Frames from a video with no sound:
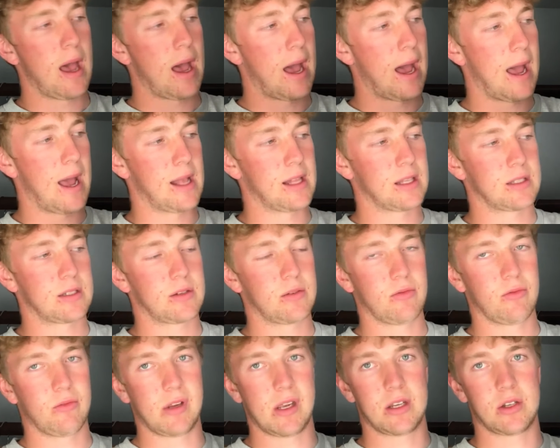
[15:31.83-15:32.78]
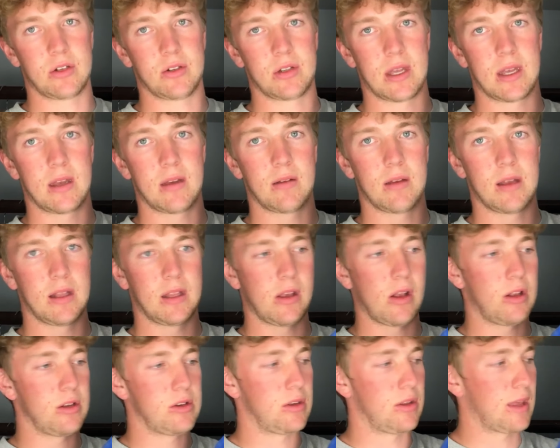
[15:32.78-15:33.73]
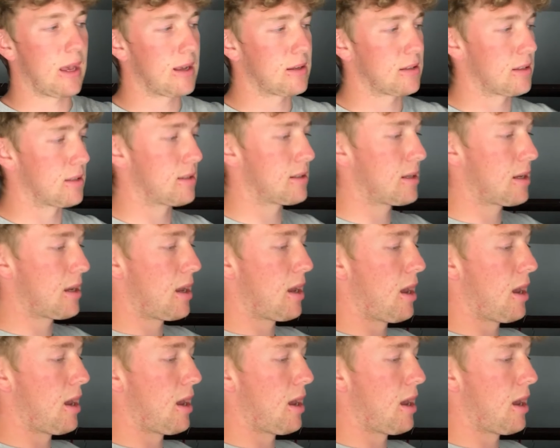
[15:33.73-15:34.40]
and reissued it in the early 2000s.